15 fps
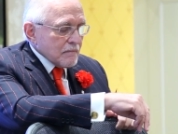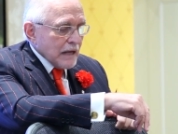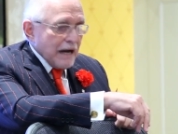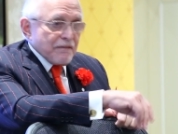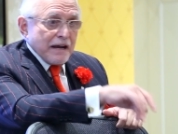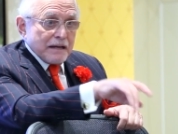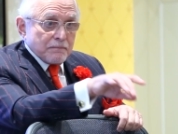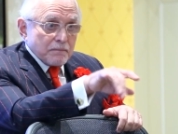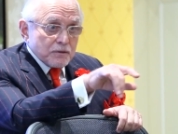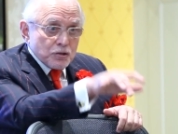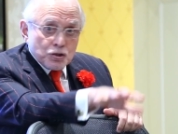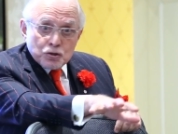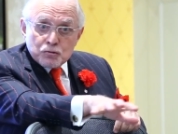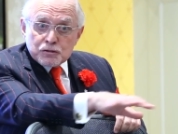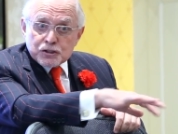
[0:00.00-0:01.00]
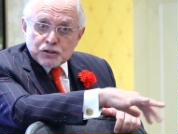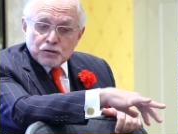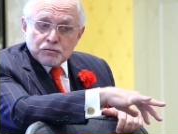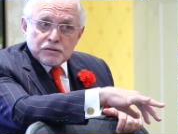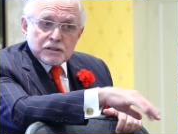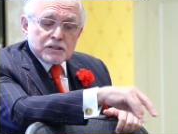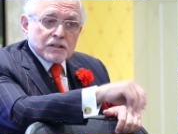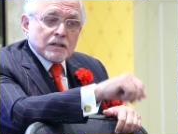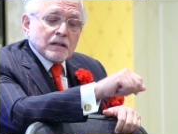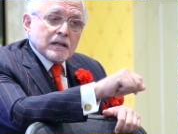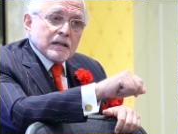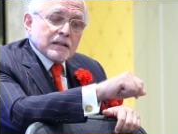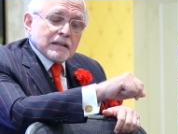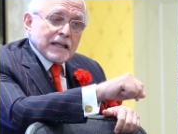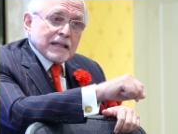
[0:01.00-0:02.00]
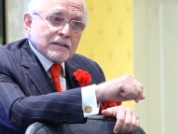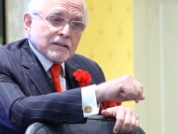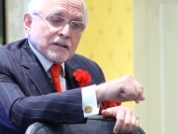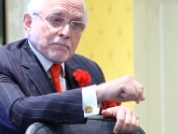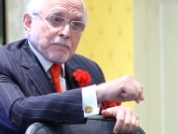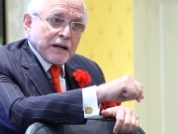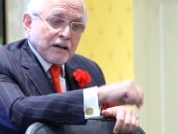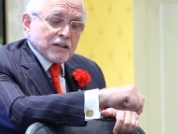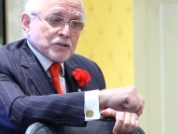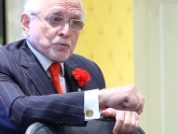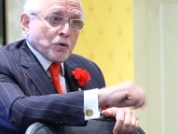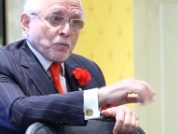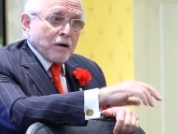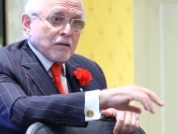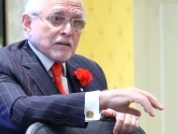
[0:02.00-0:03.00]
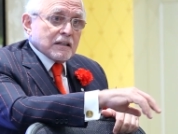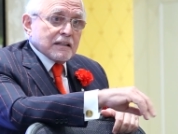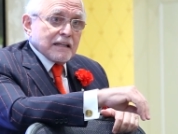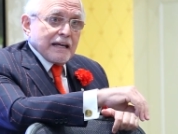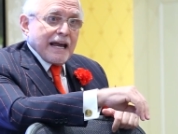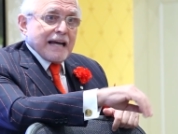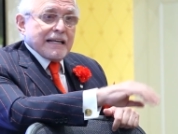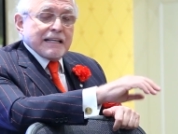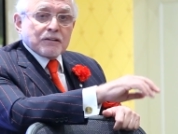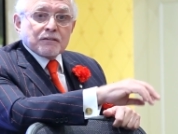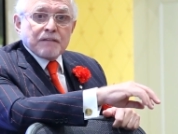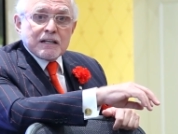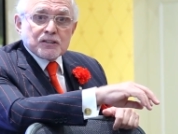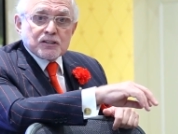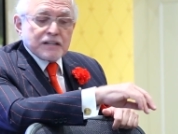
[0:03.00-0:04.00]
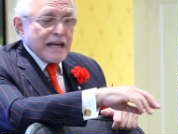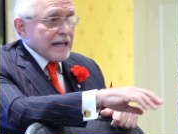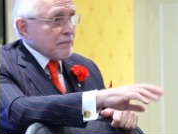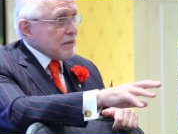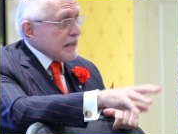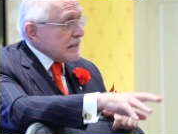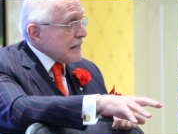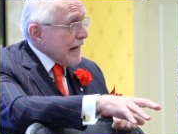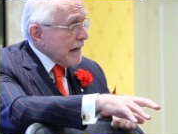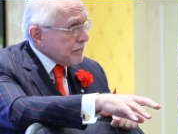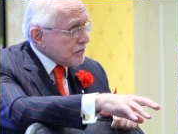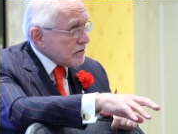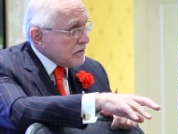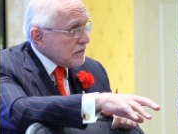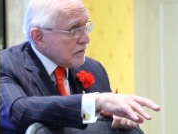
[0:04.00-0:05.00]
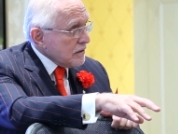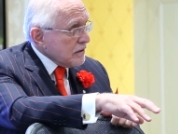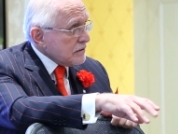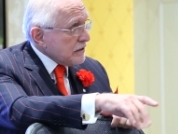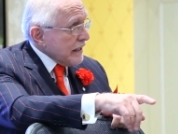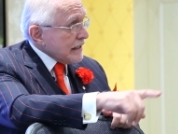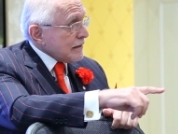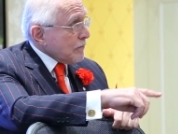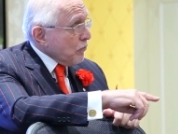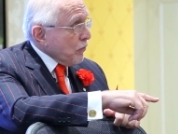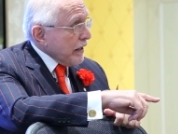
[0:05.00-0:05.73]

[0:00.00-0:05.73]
I've had you students that their parents were wealthy, they had intervention, had them kidnapped, taken them